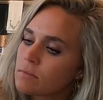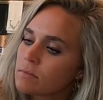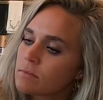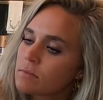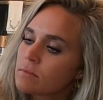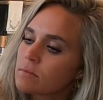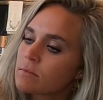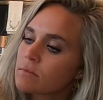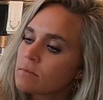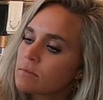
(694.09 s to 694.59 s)

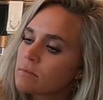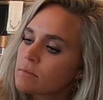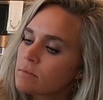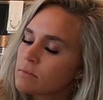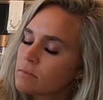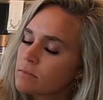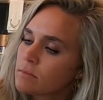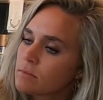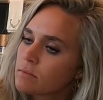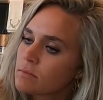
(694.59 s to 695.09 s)

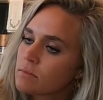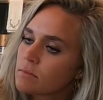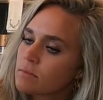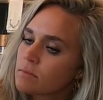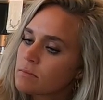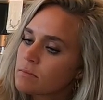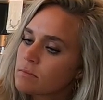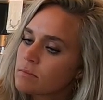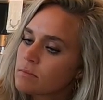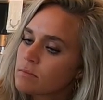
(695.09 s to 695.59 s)

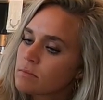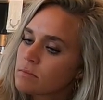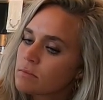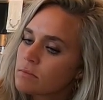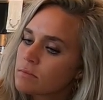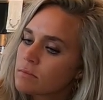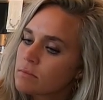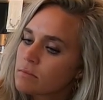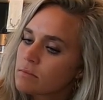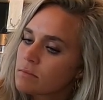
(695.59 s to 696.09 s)

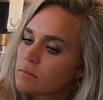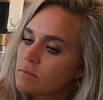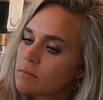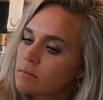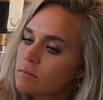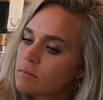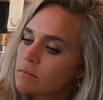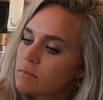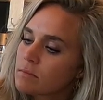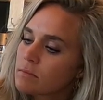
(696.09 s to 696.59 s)

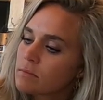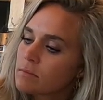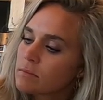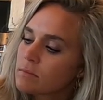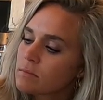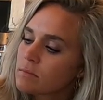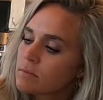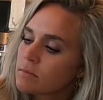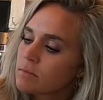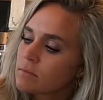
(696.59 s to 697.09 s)

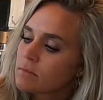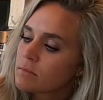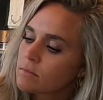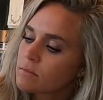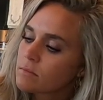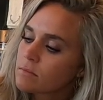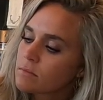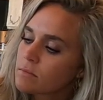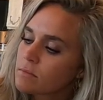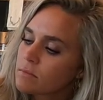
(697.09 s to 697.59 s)

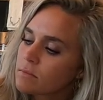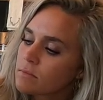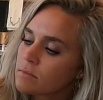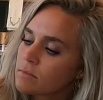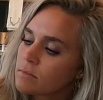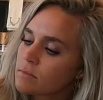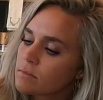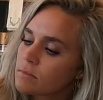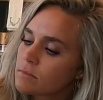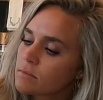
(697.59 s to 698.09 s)

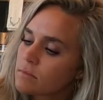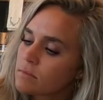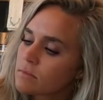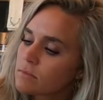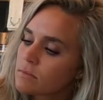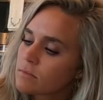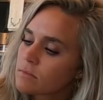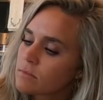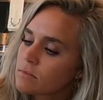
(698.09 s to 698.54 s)
The person shown says nothing.